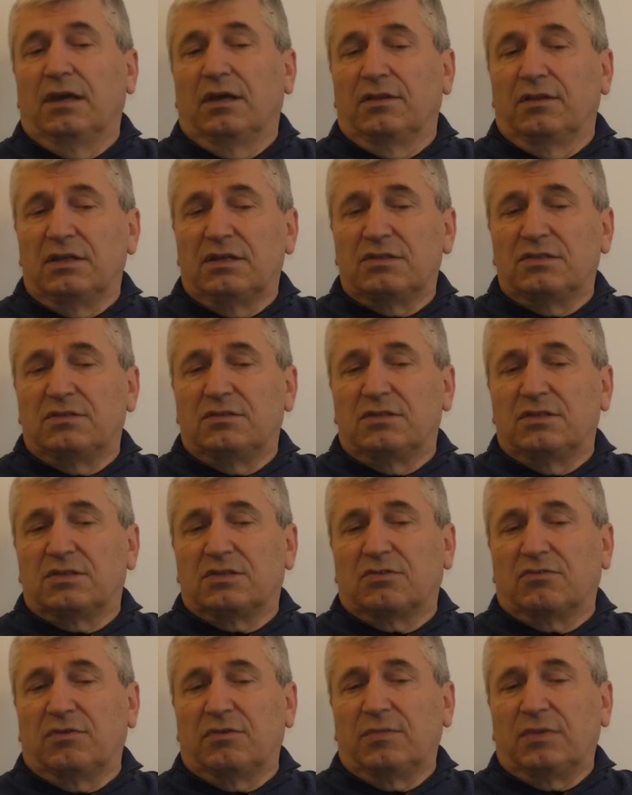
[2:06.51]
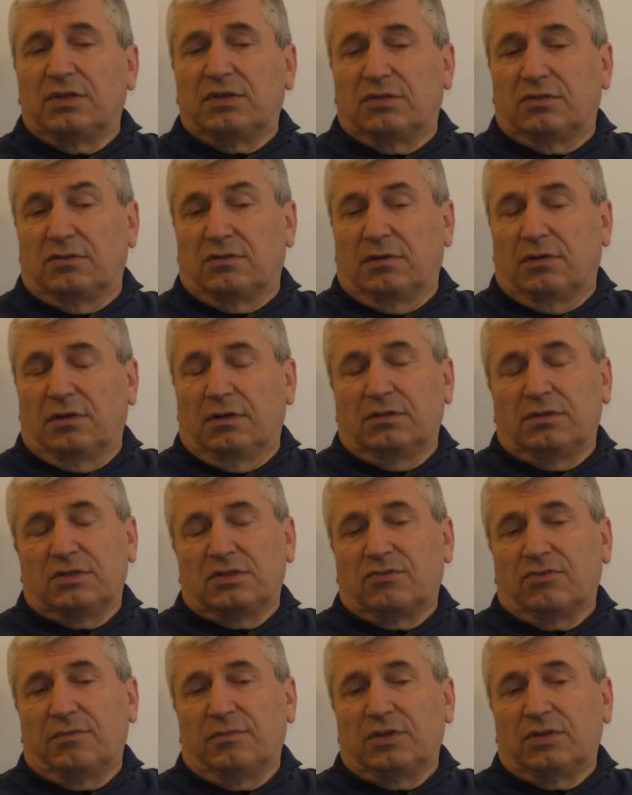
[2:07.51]
This
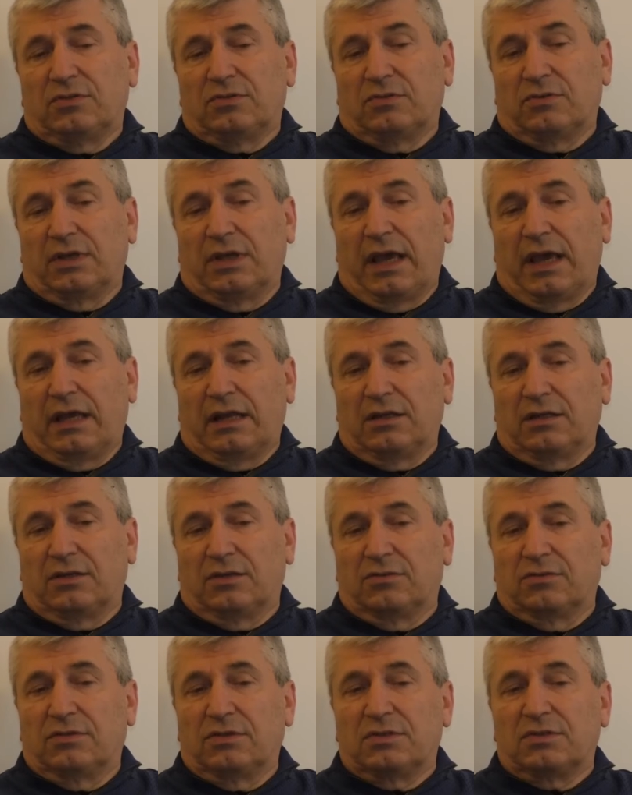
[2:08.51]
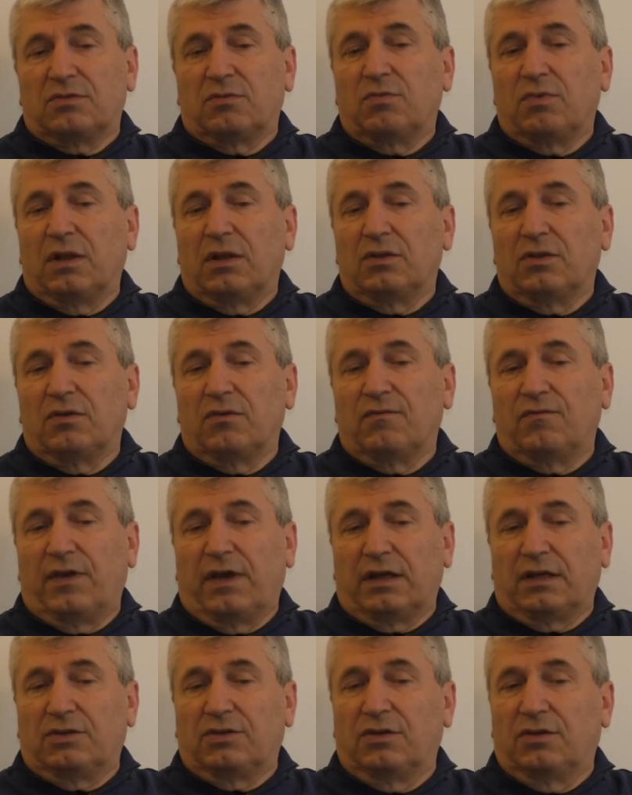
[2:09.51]
discriminatory attitude is a well-known
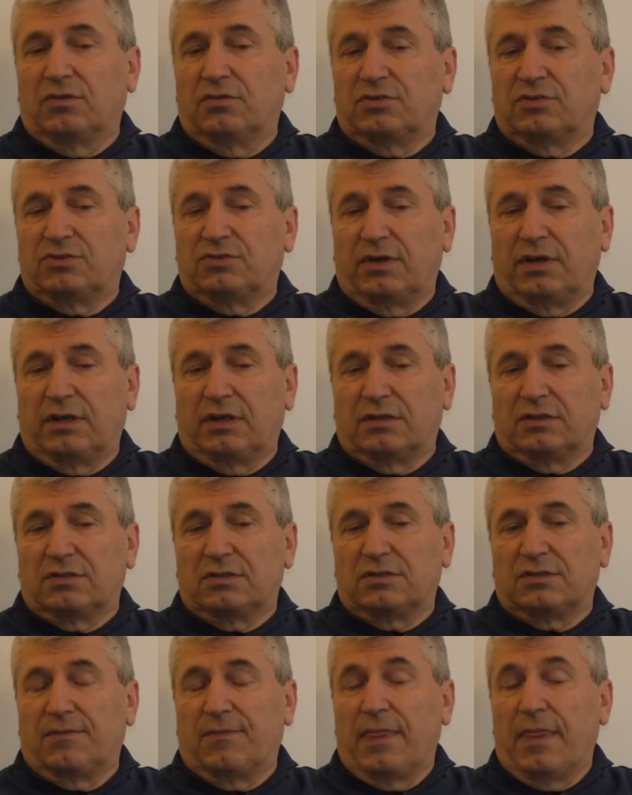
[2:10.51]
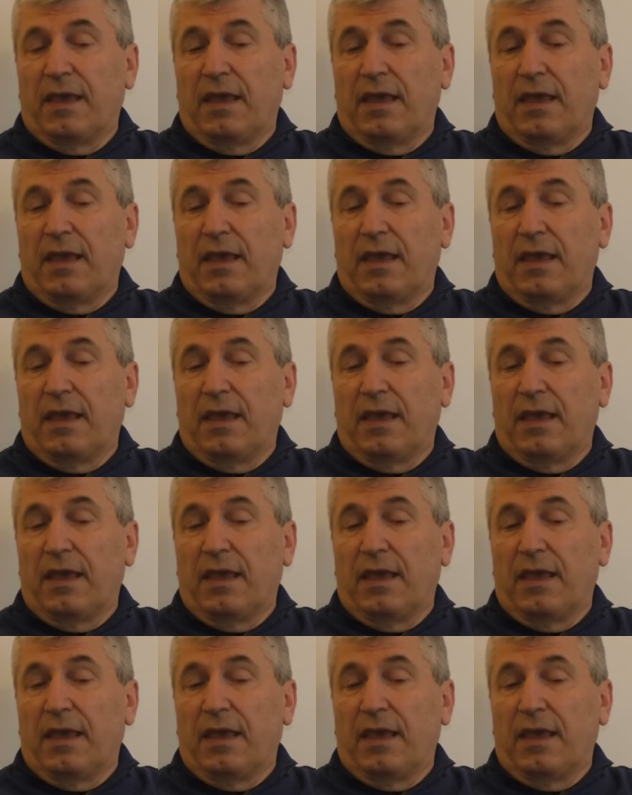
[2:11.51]
fact to US traders.